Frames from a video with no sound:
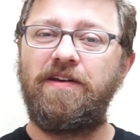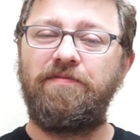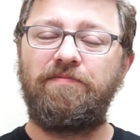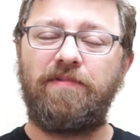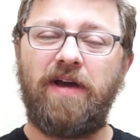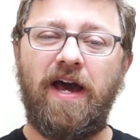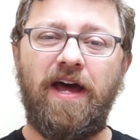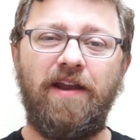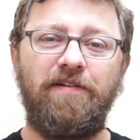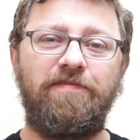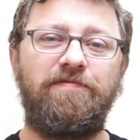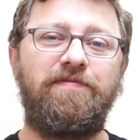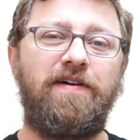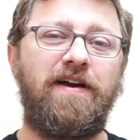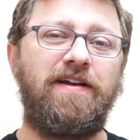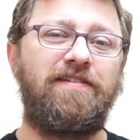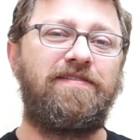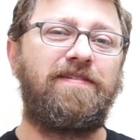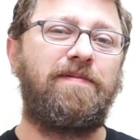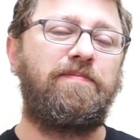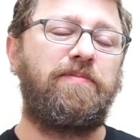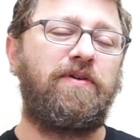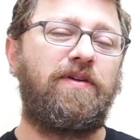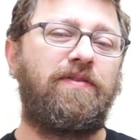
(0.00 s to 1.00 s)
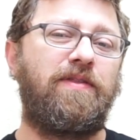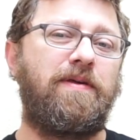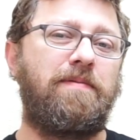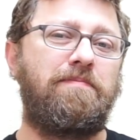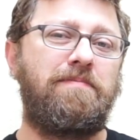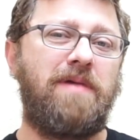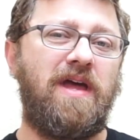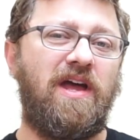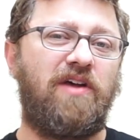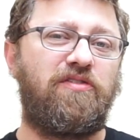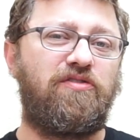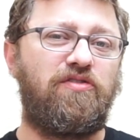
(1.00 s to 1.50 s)
Got to find something that
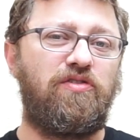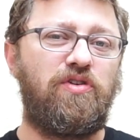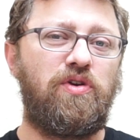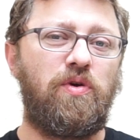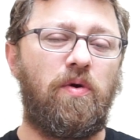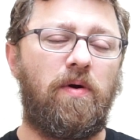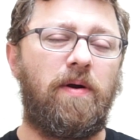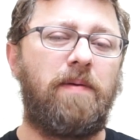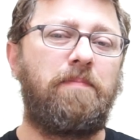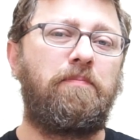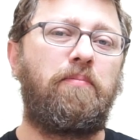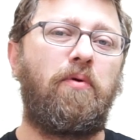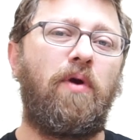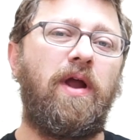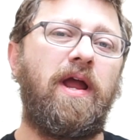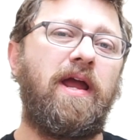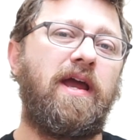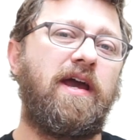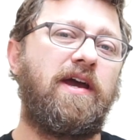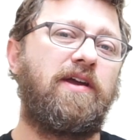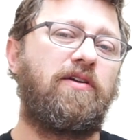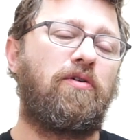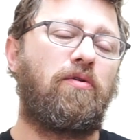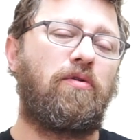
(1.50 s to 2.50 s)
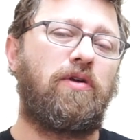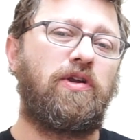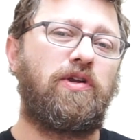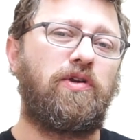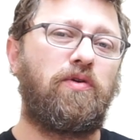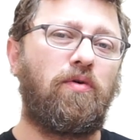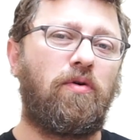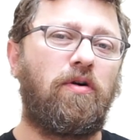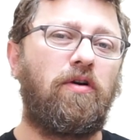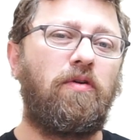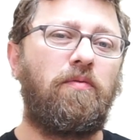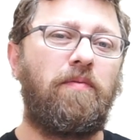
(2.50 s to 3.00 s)
makes your brand or
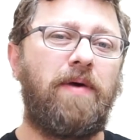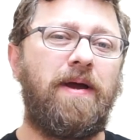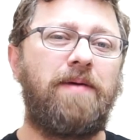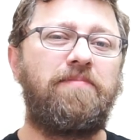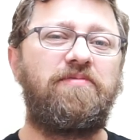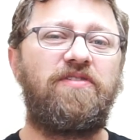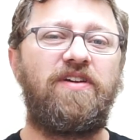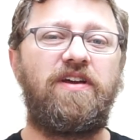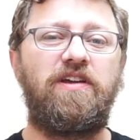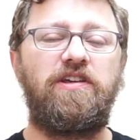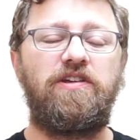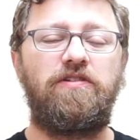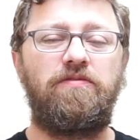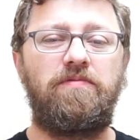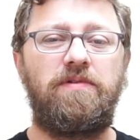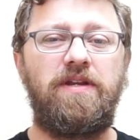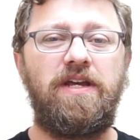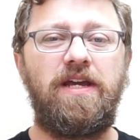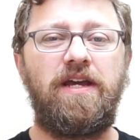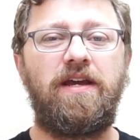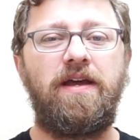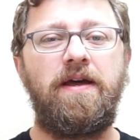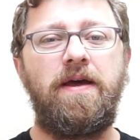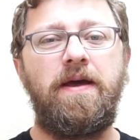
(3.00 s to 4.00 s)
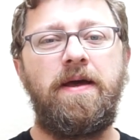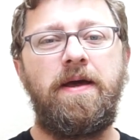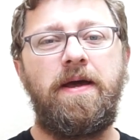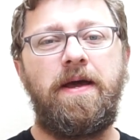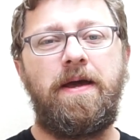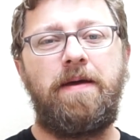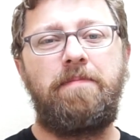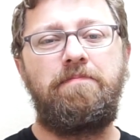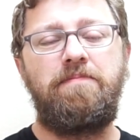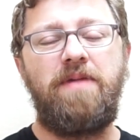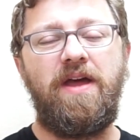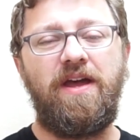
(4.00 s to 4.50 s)
your website unique
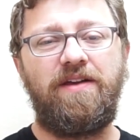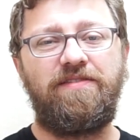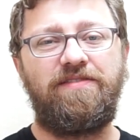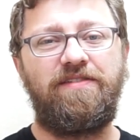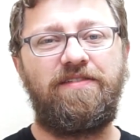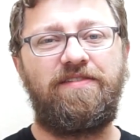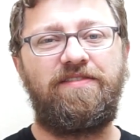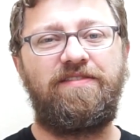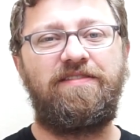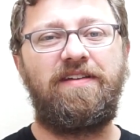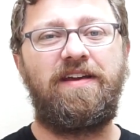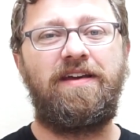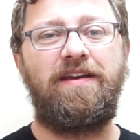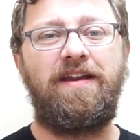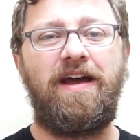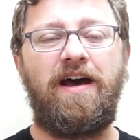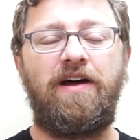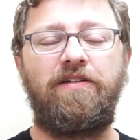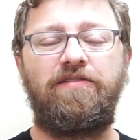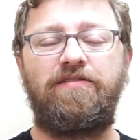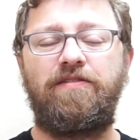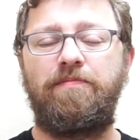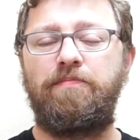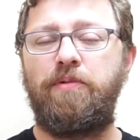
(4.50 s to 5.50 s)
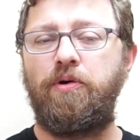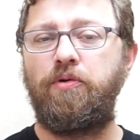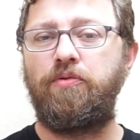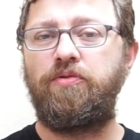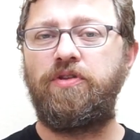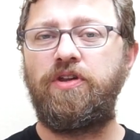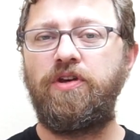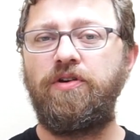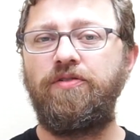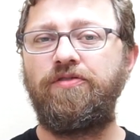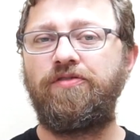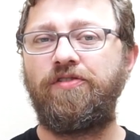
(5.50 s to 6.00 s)
and makes it stand out to both
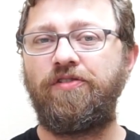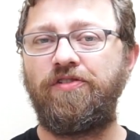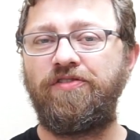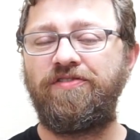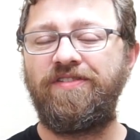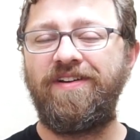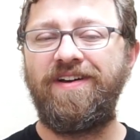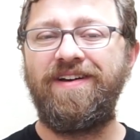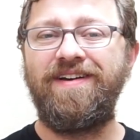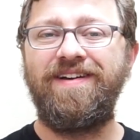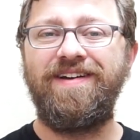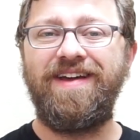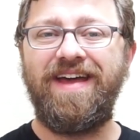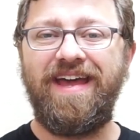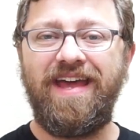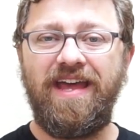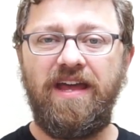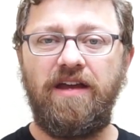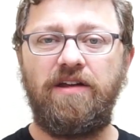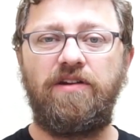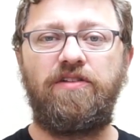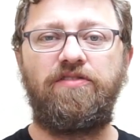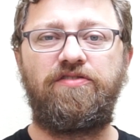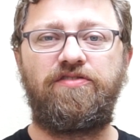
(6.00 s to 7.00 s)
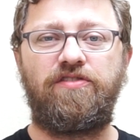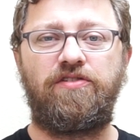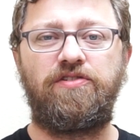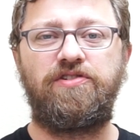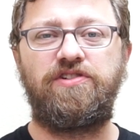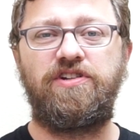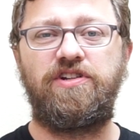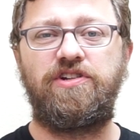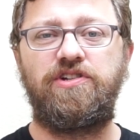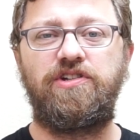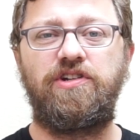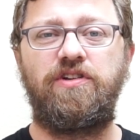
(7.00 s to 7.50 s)
users and to search
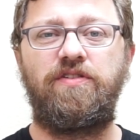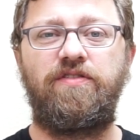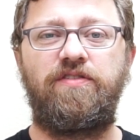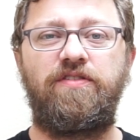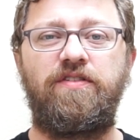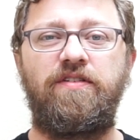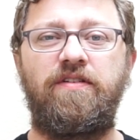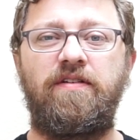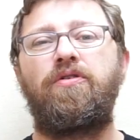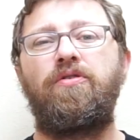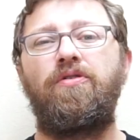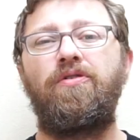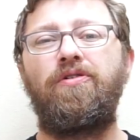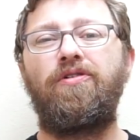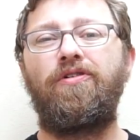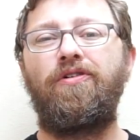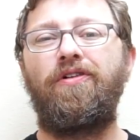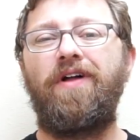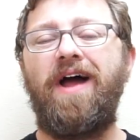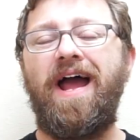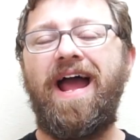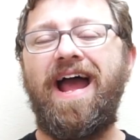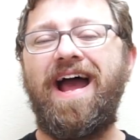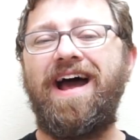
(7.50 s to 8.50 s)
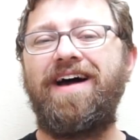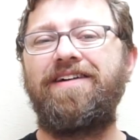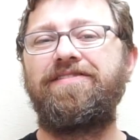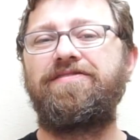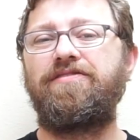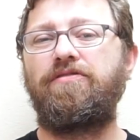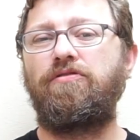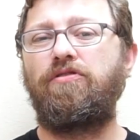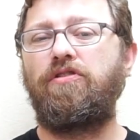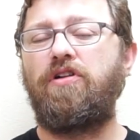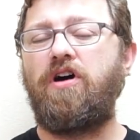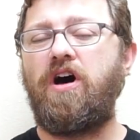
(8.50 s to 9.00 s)
engines. Google has
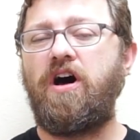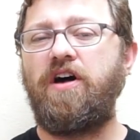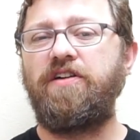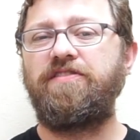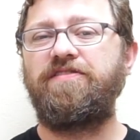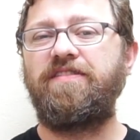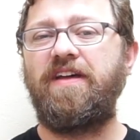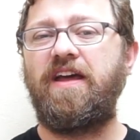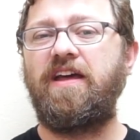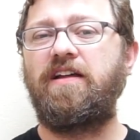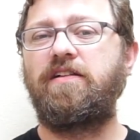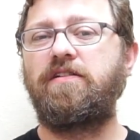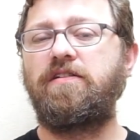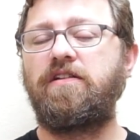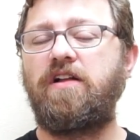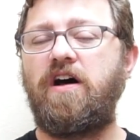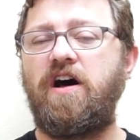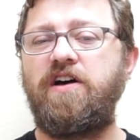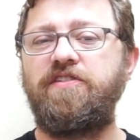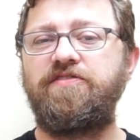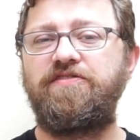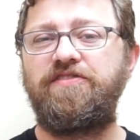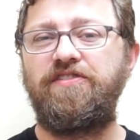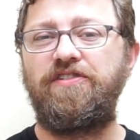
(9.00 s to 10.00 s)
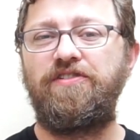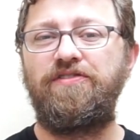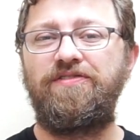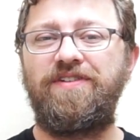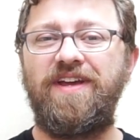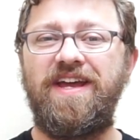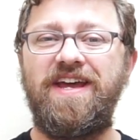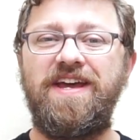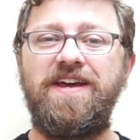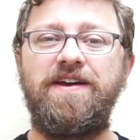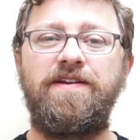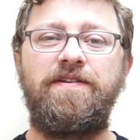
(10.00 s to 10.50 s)
lost a lawsuit
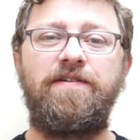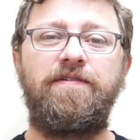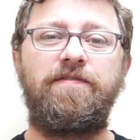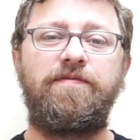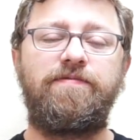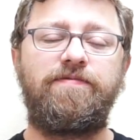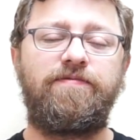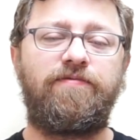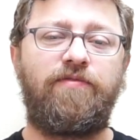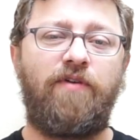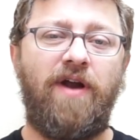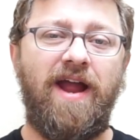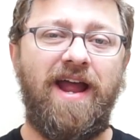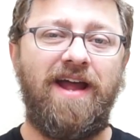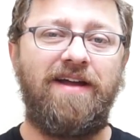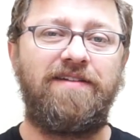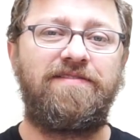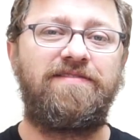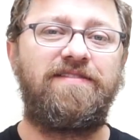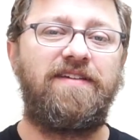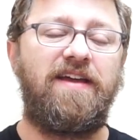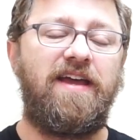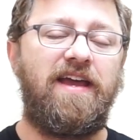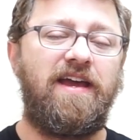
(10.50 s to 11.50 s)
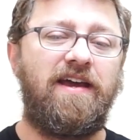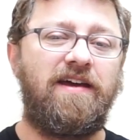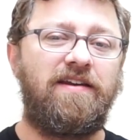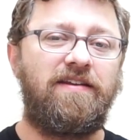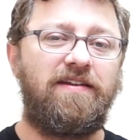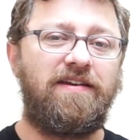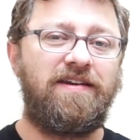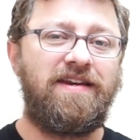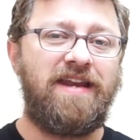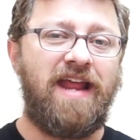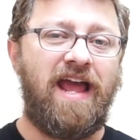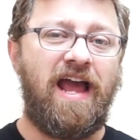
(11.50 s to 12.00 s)
in France and
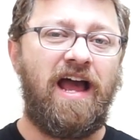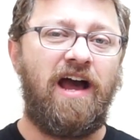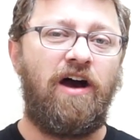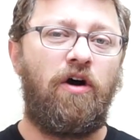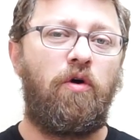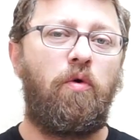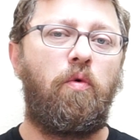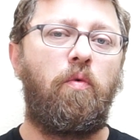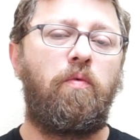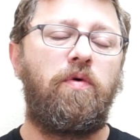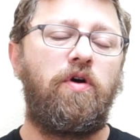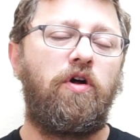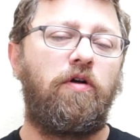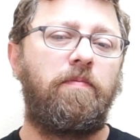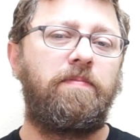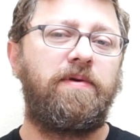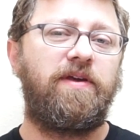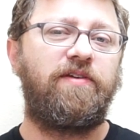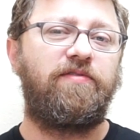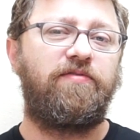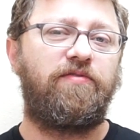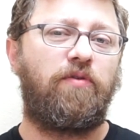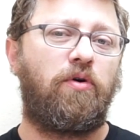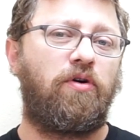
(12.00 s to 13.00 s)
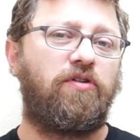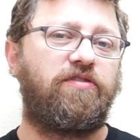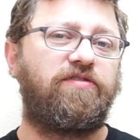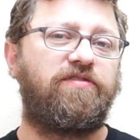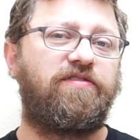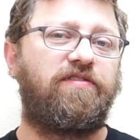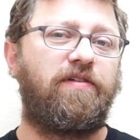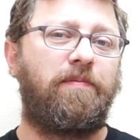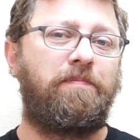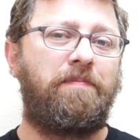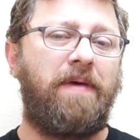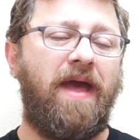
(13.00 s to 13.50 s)
now will be forced
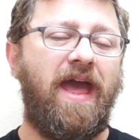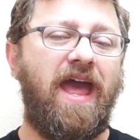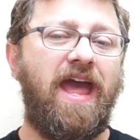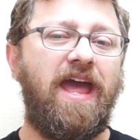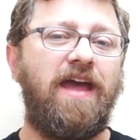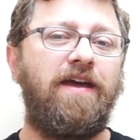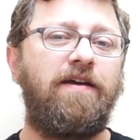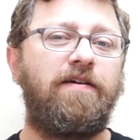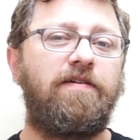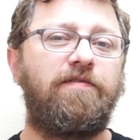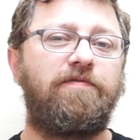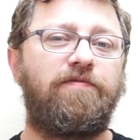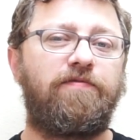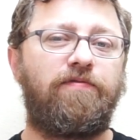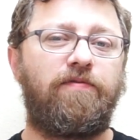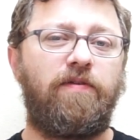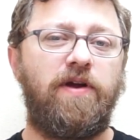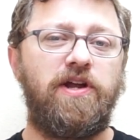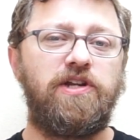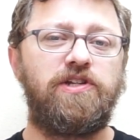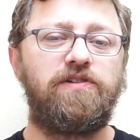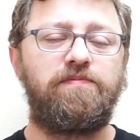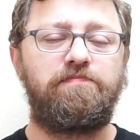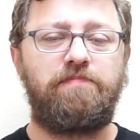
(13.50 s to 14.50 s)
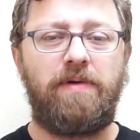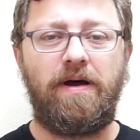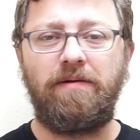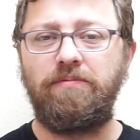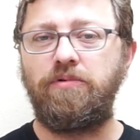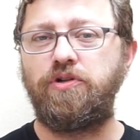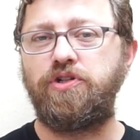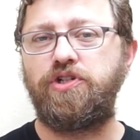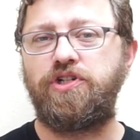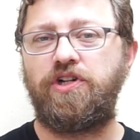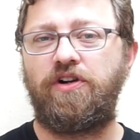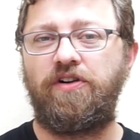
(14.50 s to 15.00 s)
to pay French
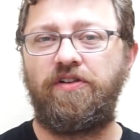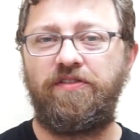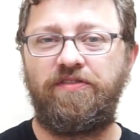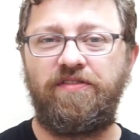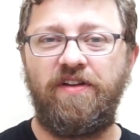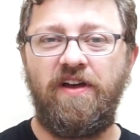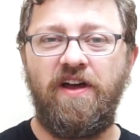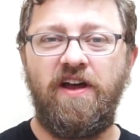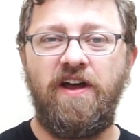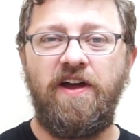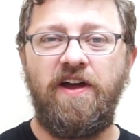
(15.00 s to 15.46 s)
publishers